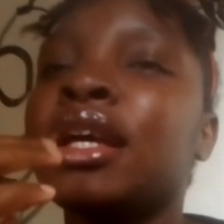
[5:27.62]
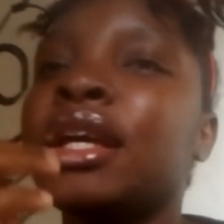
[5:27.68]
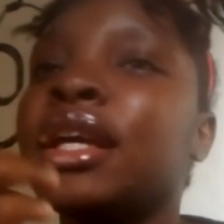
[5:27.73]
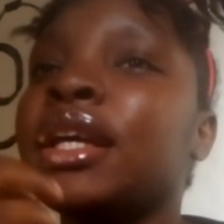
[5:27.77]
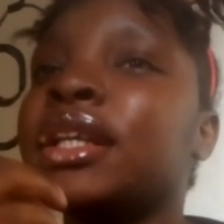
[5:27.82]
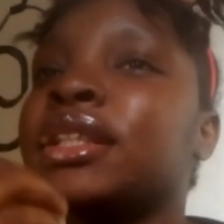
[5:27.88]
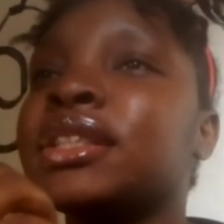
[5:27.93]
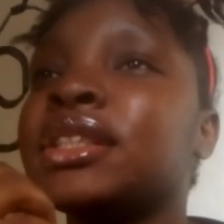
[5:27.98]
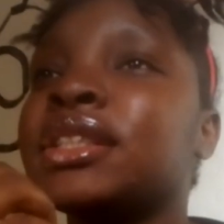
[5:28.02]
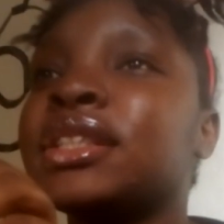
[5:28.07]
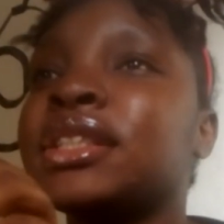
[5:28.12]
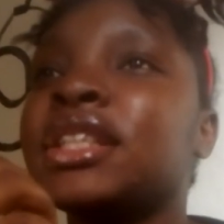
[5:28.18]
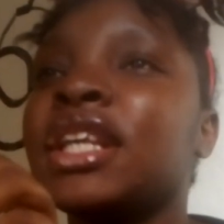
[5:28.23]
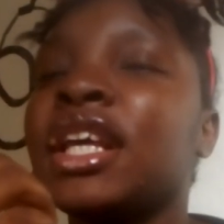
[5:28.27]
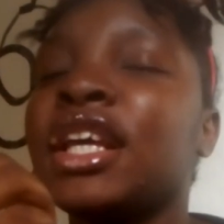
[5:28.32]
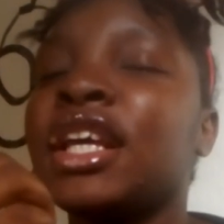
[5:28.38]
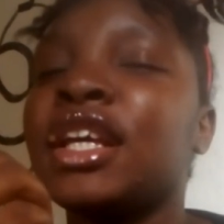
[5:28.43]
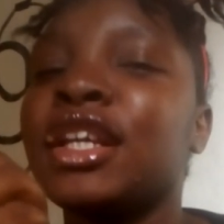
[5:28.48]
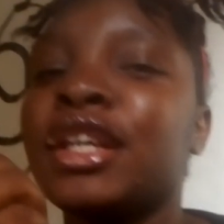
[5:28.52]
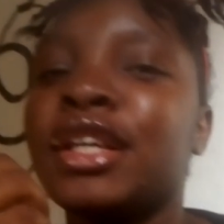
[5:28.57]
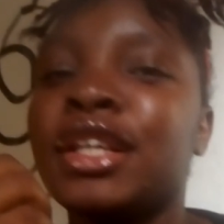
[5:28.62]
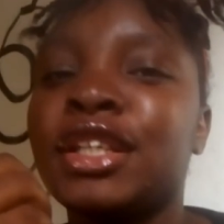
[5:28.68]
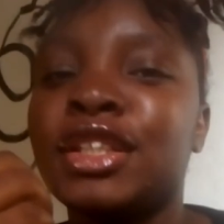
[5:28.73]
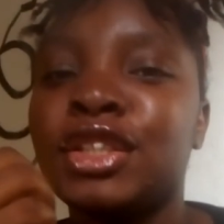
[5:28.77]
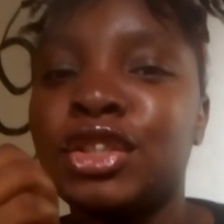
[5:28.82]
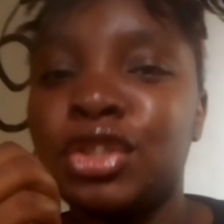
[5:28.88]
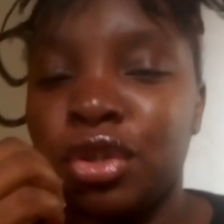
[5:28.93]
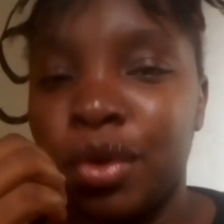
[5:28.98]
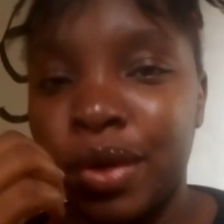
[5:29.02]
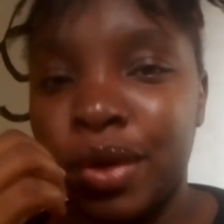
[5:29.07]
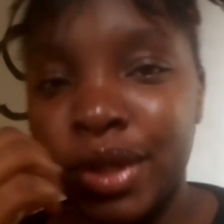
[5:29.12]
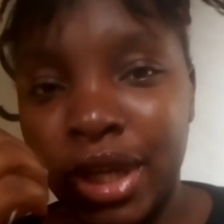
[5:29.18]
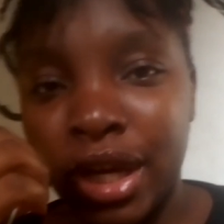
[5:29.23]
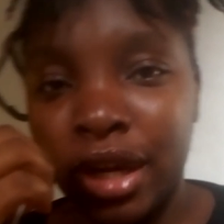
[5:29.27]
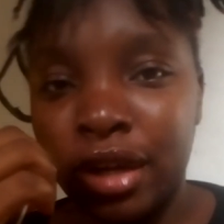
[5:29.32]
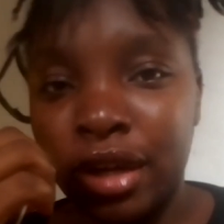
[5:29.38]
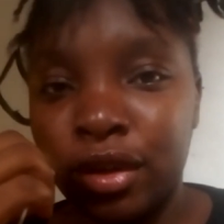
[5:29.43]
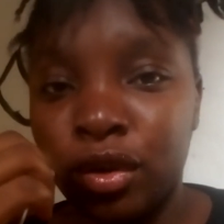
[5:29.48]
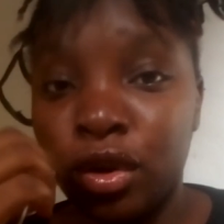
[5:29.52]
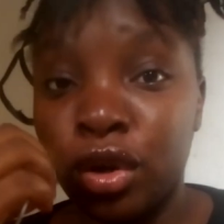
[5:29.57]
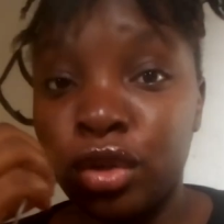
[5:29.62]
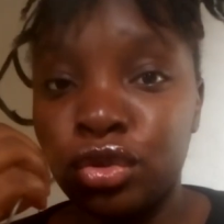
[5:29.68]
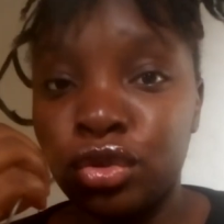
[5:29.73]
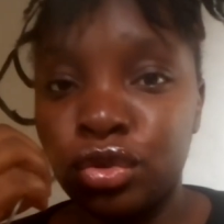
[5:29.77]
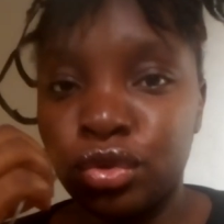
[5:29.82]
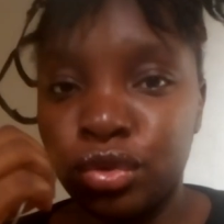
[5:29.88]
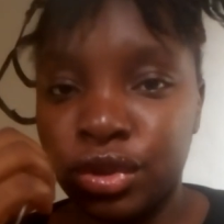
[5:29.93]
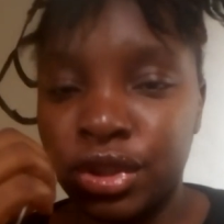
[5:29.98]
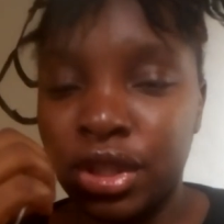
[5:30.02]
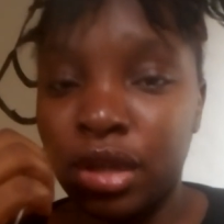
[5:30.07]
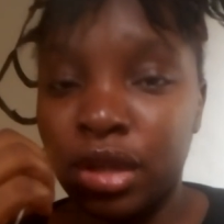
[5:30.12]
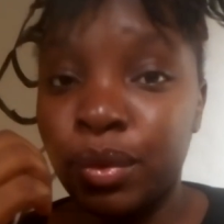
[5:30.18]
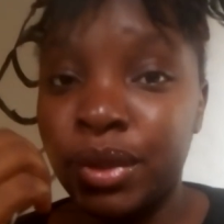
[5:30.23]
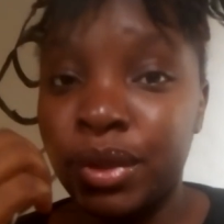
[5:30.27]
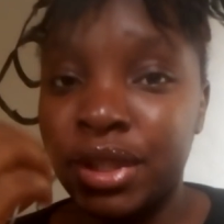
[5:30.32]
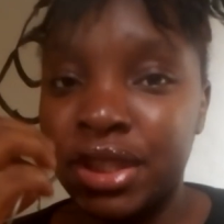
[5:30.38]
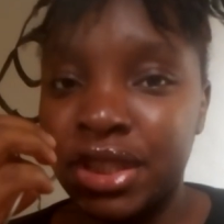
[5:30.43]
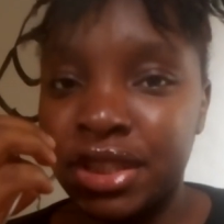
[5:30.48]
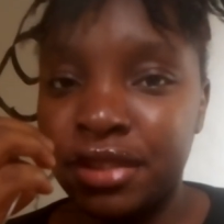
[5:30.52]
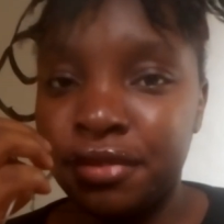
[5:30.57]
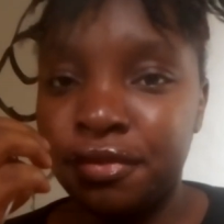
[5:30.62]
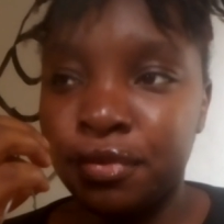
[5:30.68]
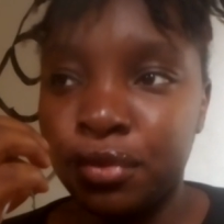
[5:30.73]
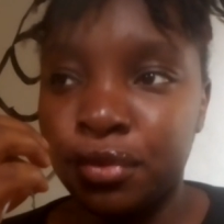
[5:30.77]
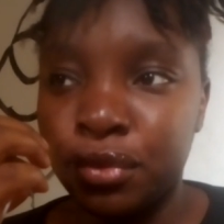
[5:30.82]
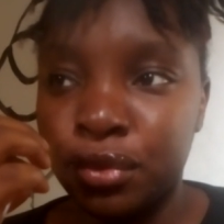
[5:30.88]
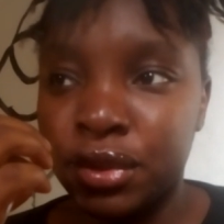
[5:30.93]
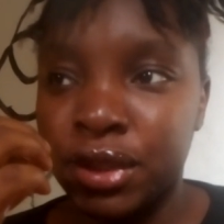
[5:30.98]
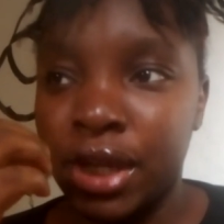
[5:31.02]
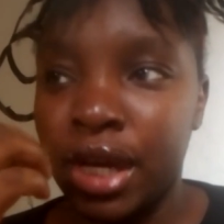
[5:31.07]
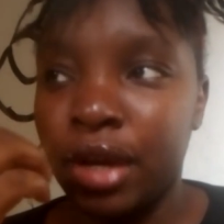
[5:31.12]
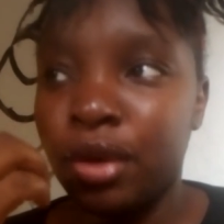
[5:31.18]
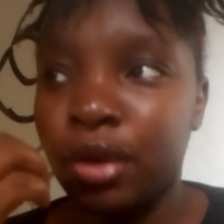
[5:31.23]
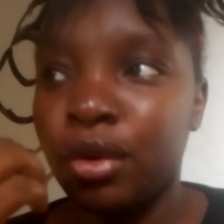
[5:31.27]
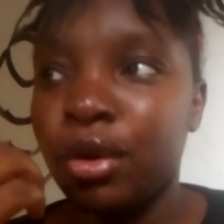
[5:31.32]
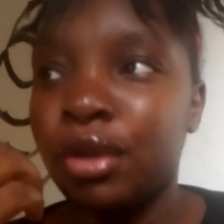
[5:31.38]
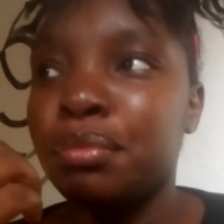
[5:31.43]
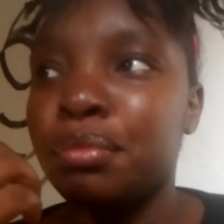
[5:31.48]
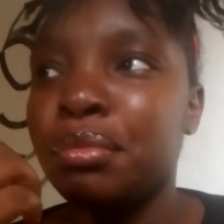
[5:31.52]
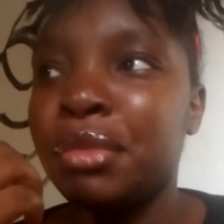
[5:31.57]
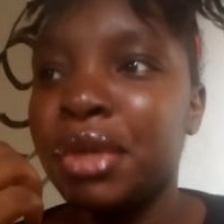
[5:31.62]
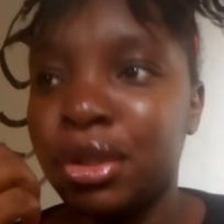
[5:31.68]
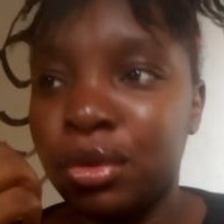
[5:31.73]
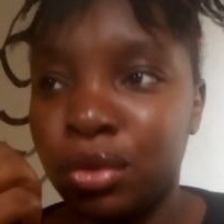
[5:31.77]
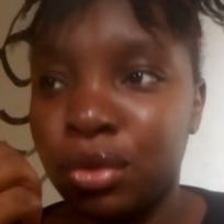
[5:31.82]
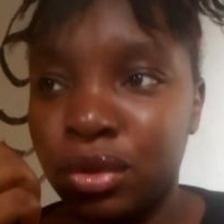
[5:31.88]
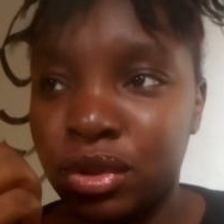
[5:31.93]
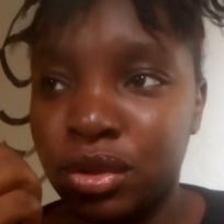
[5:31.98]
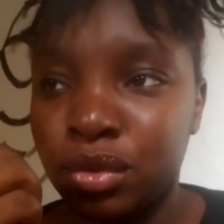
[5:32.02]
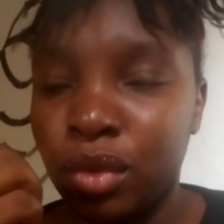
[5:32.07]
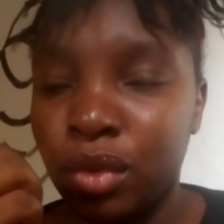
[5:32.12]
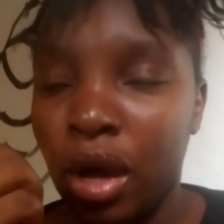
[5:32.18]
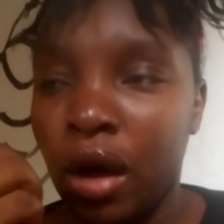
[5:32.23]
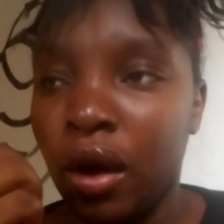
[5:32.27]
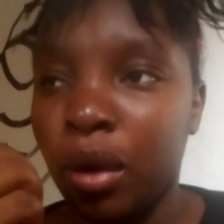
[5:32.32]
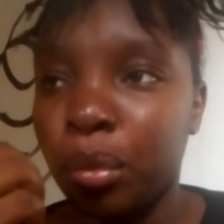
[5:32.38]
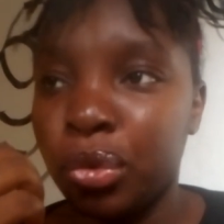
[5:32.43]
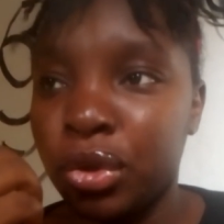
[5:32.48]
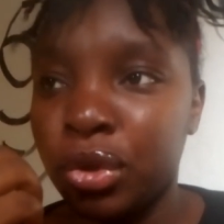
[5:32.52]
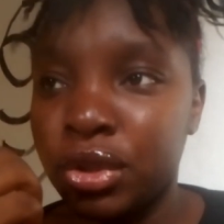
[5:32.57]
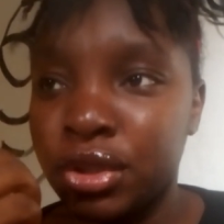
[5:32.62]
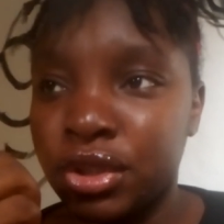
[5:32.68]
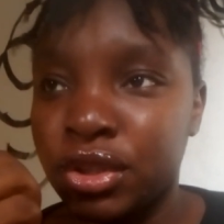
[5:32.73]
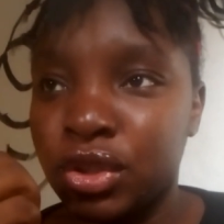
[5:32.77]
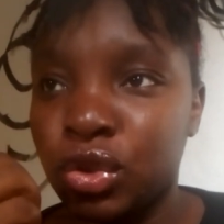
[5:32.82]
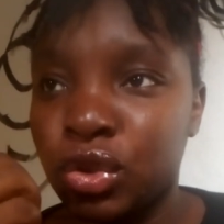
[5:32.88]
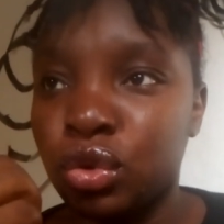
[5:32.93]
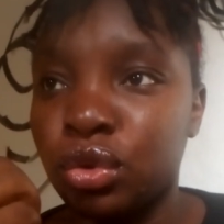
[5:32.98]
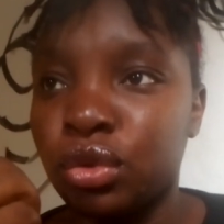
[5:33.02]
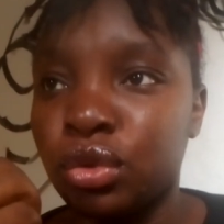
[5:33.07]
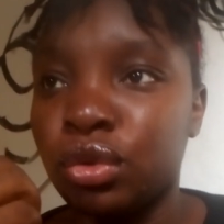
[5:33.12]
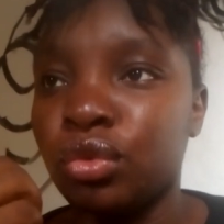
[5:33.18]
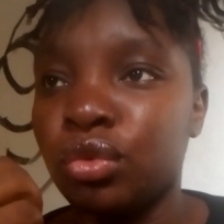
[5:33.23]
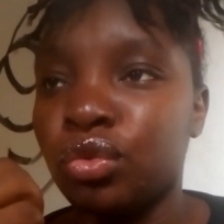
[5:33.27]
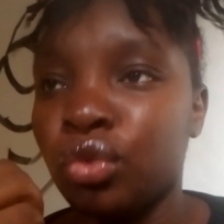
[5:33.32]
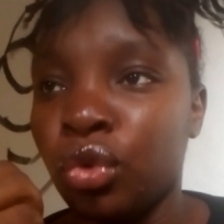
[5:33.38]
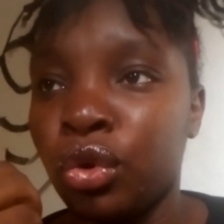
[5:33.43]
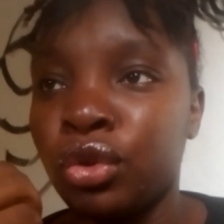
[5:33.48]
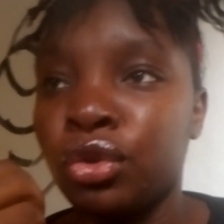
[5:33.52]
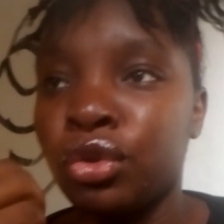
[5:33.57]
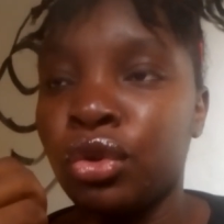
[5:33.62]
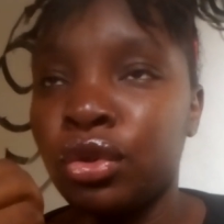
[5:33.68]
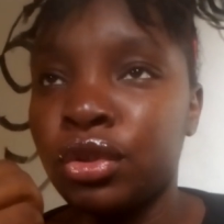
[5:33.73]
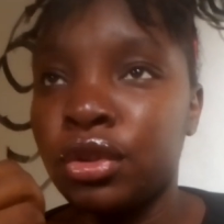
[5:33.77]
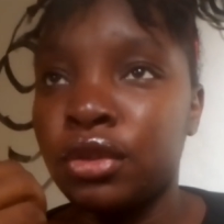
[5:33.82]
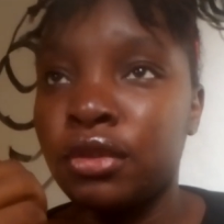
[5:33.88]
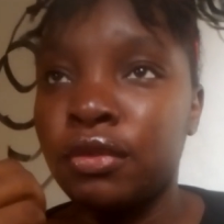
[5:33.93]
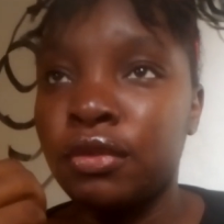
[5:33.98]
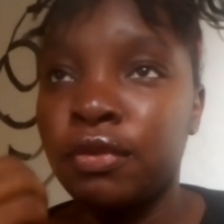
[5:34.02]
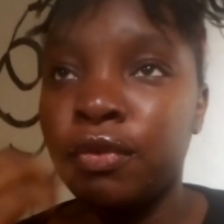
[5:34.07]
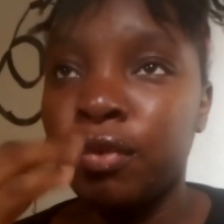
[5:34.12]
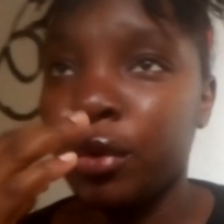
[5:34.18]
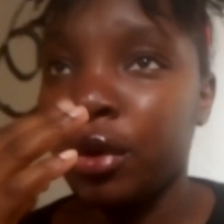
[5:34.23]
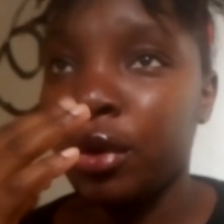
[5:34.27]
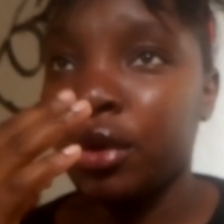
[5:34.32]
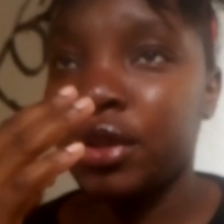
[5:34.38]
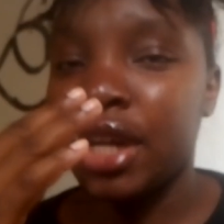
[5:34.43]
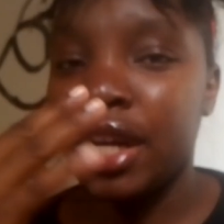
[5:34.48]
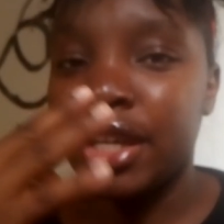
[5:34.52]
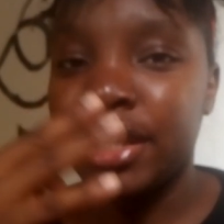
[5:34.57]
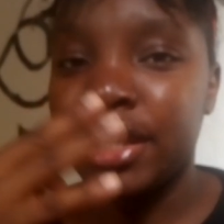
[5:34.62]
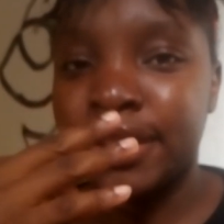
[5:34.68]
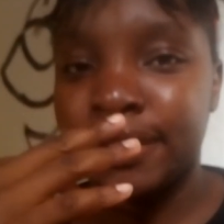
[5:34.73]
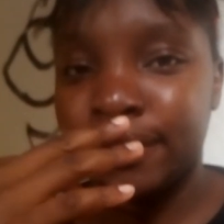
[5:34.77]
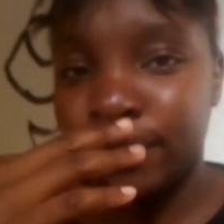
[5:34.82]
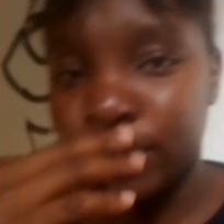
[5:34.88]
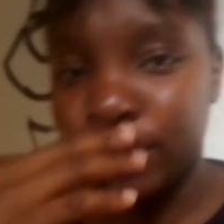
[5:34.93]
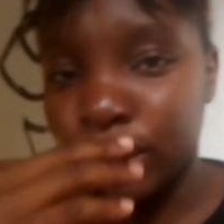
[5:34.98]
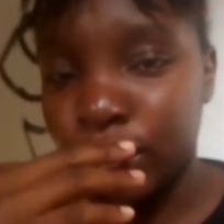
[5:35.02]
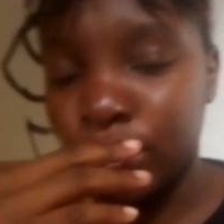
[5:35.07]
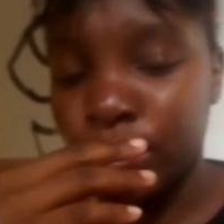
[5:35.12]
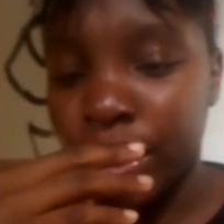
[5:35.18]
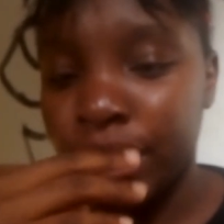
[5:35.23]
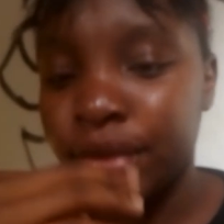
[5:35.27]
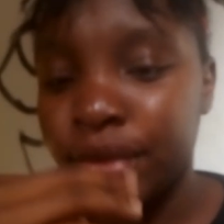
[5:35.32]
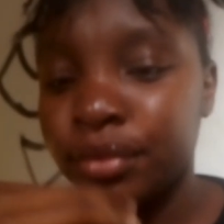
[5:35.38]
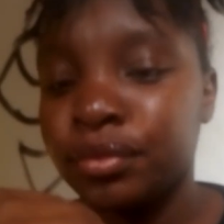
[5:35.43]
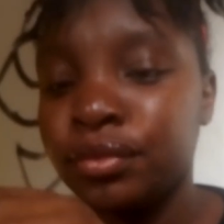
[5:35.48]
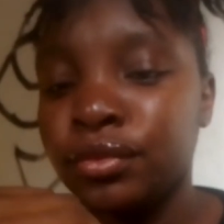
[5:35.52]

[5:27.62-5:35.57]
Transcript: It's showing that God knows that we need food, that God made us, our bodies, to run on the fuel that is food, right?